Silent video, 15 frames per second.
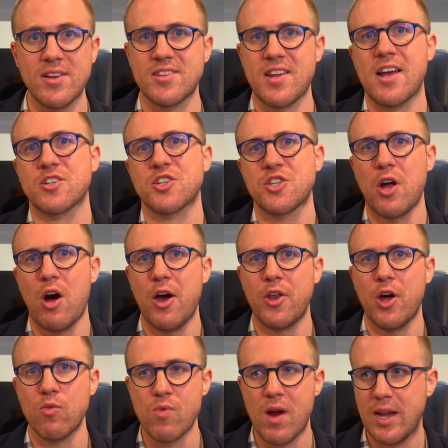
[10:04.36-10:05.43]
Zack
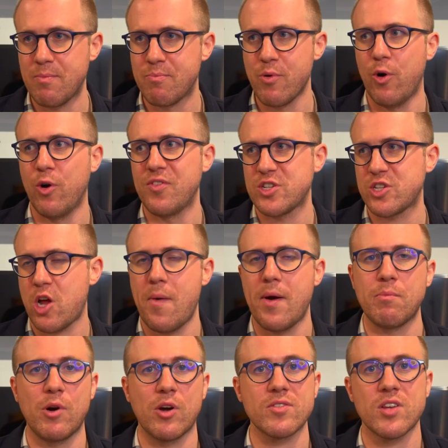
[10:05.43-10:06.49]
Snyder. Really brought this comic
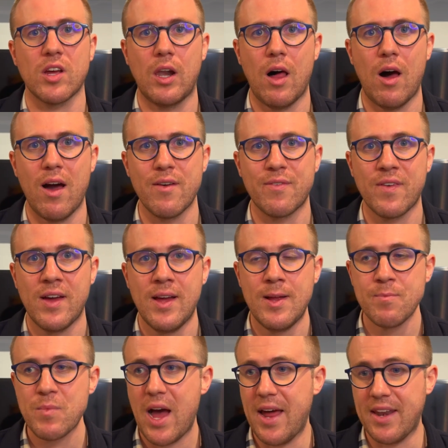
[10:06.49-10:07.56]
book to
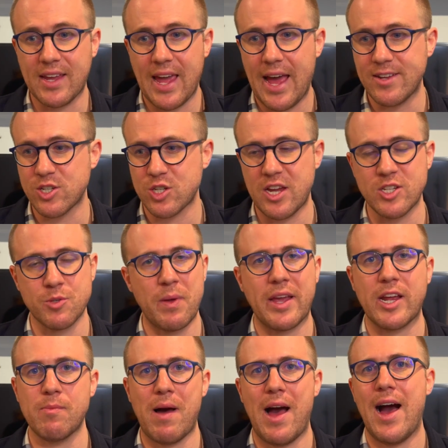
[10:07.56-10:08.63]
life. And again, so
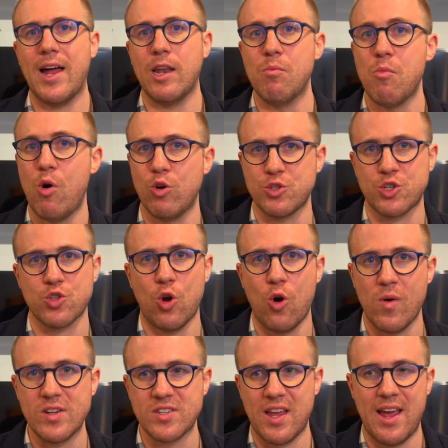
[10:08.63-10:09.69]
speaking about Alan Moore's
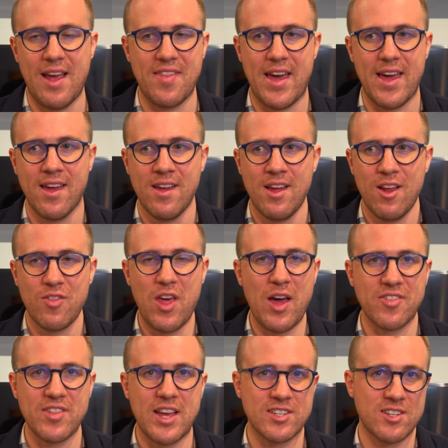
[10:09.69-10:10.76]
stories here,
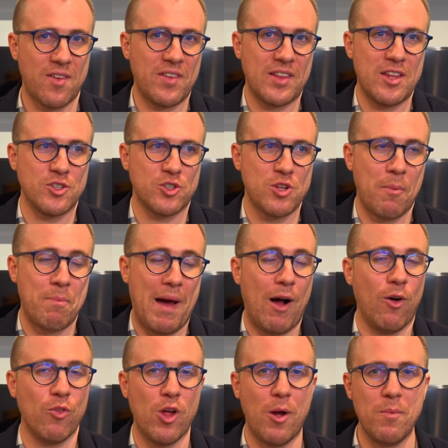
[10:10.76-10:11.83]
there's something
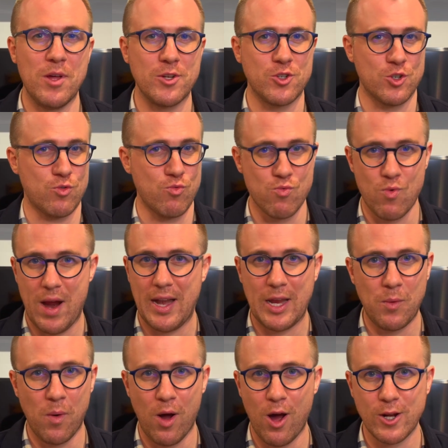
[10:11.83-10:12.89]
about them that just really
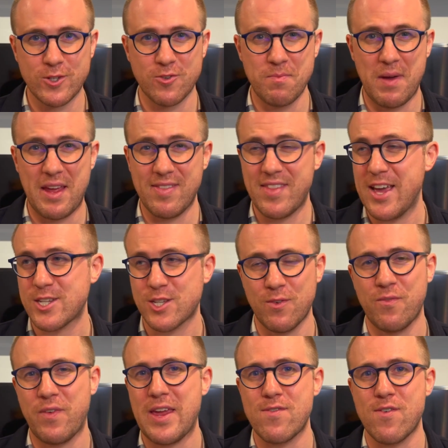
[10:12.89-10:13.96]
works for me. This and
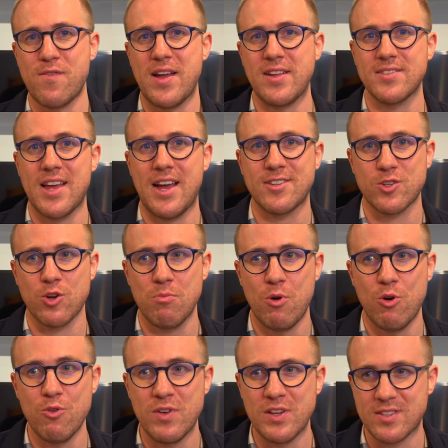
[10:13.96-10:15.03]
V for Vendetta are
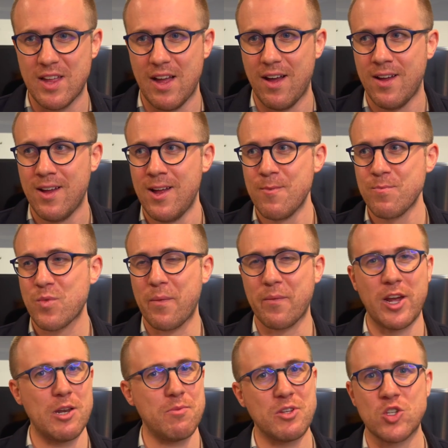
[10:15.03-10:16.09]
movies that I'm
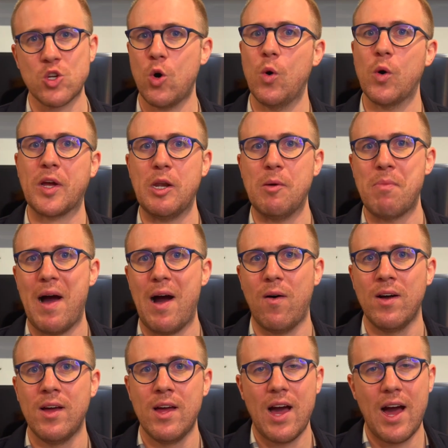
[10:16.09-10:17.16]
going to be talking about
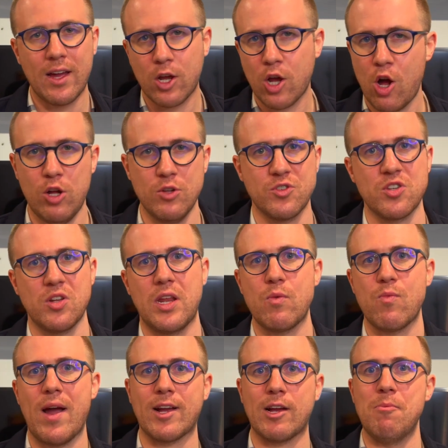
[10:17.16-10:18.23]
and constantly
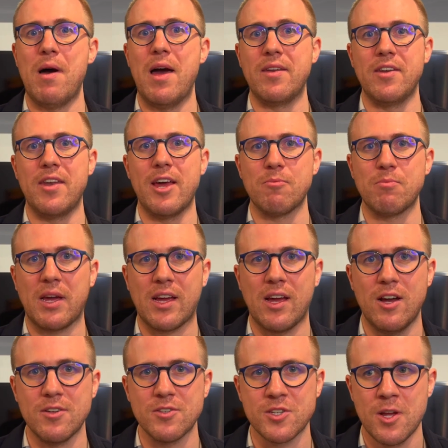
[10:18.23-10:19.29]
recommending,
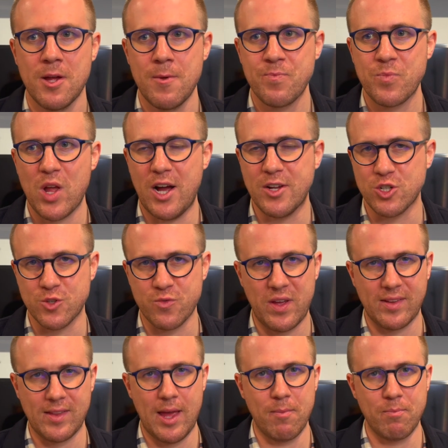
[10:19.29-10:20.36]
because I just
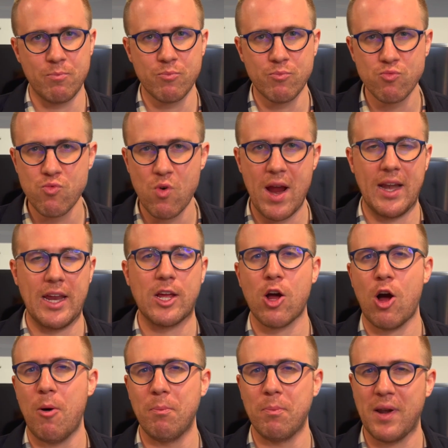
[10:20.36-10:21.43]
think they're really
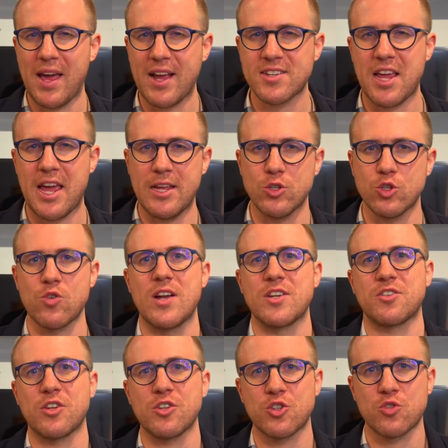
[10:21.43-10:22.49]
complex,
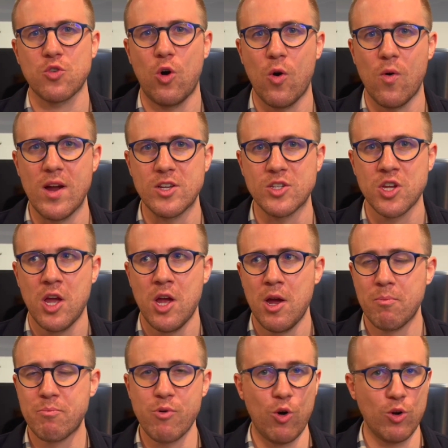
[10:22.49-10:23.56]
interesting stories
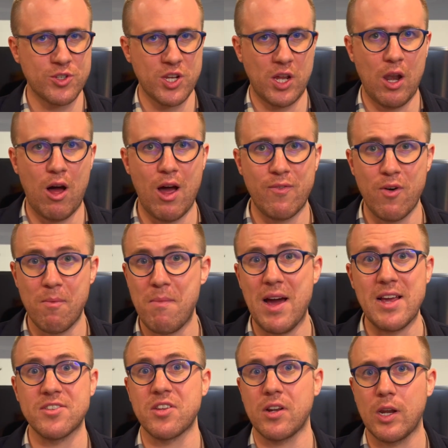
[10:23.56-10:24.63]
brought to life
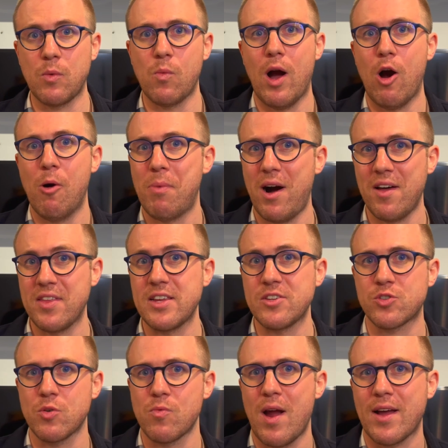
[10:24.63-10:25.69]
amazingly well by these
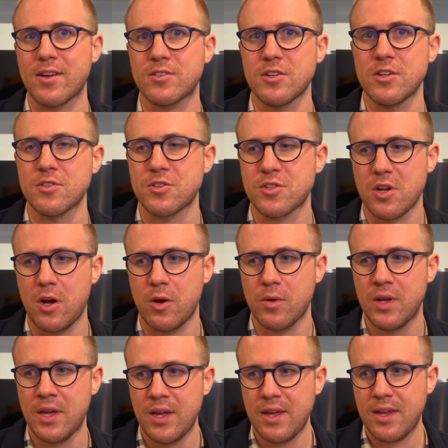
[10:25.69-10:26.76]
directors. So
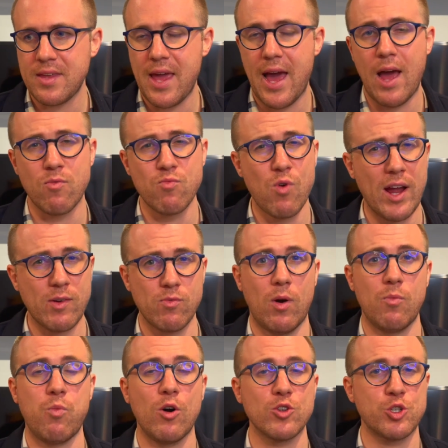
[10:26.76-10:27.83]
yeah,
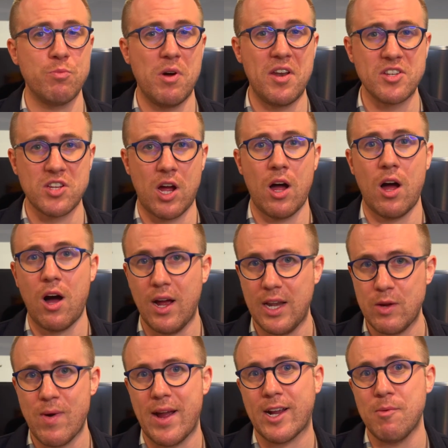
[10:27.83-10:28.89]
Watchmen is a highly
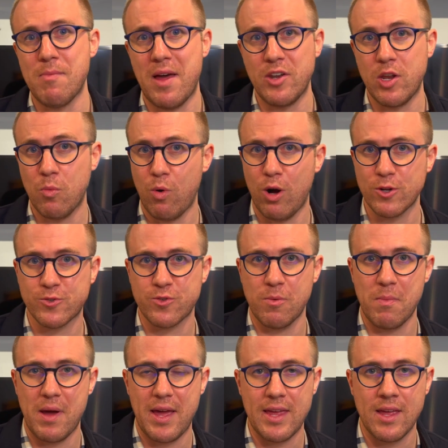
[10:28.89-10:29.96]
recommended watch from
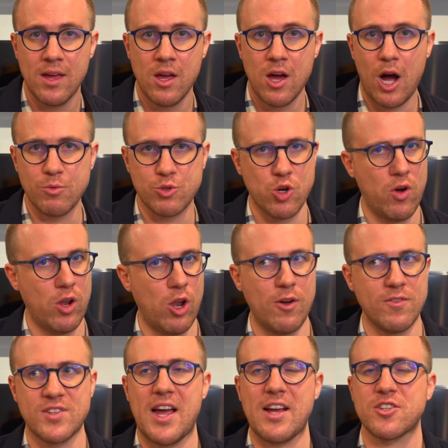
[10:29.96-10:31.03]
me. I'm sure a lot
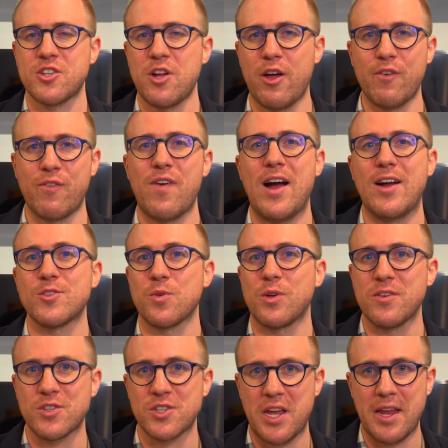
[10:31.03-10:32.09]
of Zack Snyder fans will
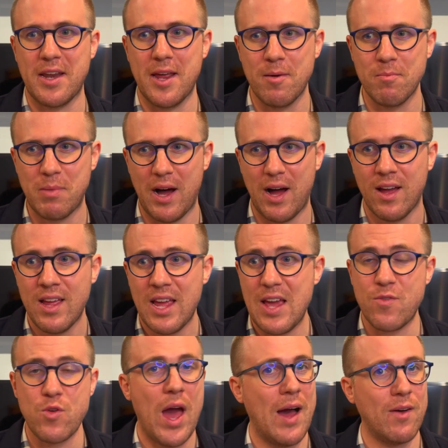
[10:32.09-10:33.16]
have seen it, but if
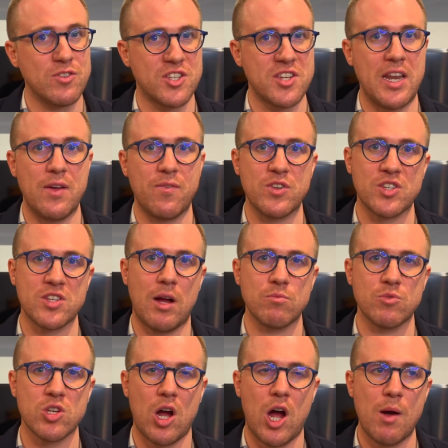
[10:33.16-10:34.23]
you haven't seen it for some
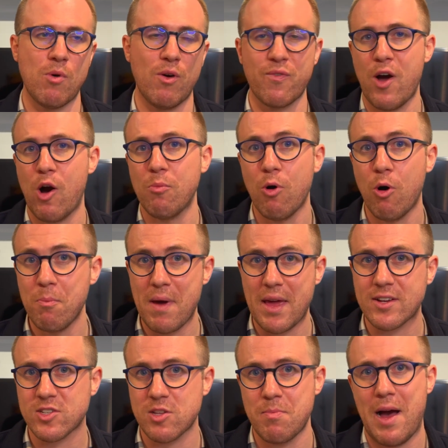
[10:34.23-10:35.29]
time or felt more
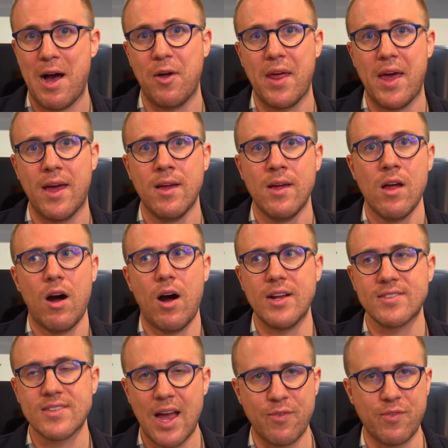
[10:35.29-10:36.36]
mixed about it, I
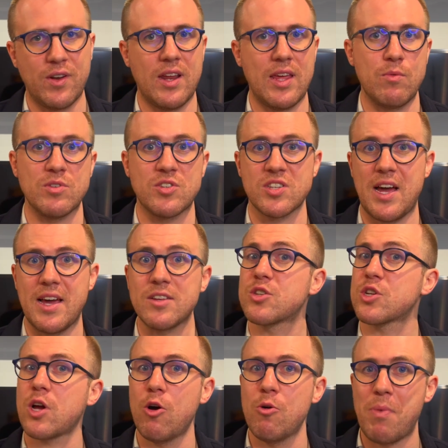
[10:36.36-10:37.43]
definitely would say to
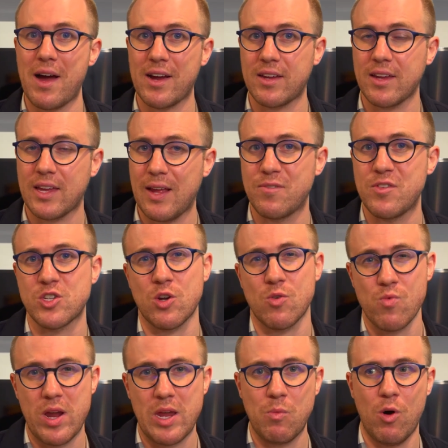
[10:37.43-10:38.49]
go back and give this a
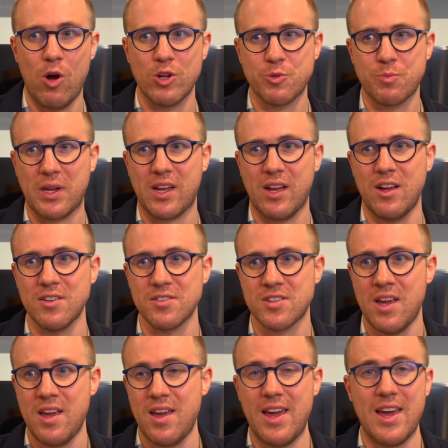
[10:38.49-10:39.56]
rewatch, because
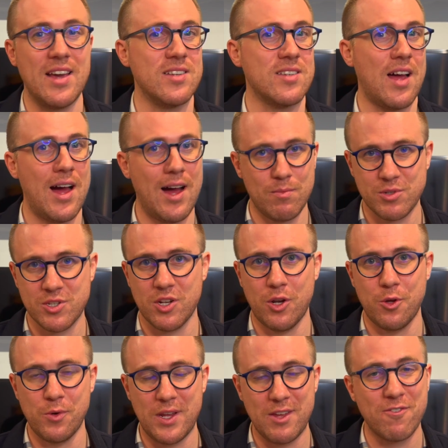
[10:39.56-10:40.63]
it is
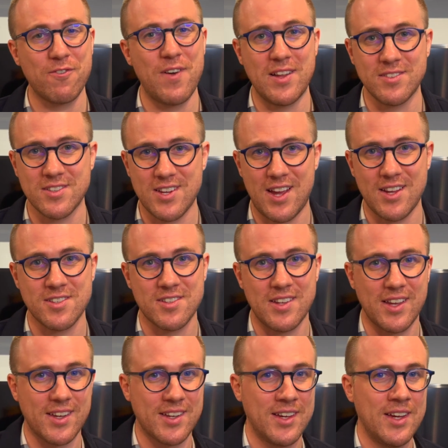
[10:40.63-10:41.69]
absolutely
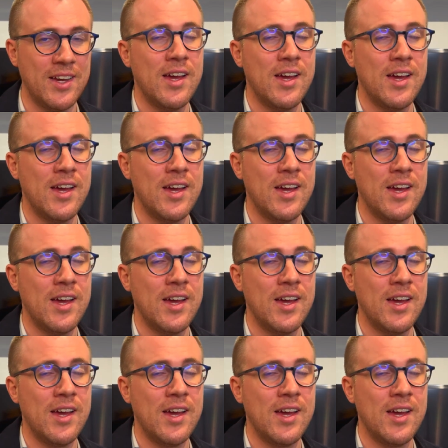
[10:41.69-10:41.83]
fantastic.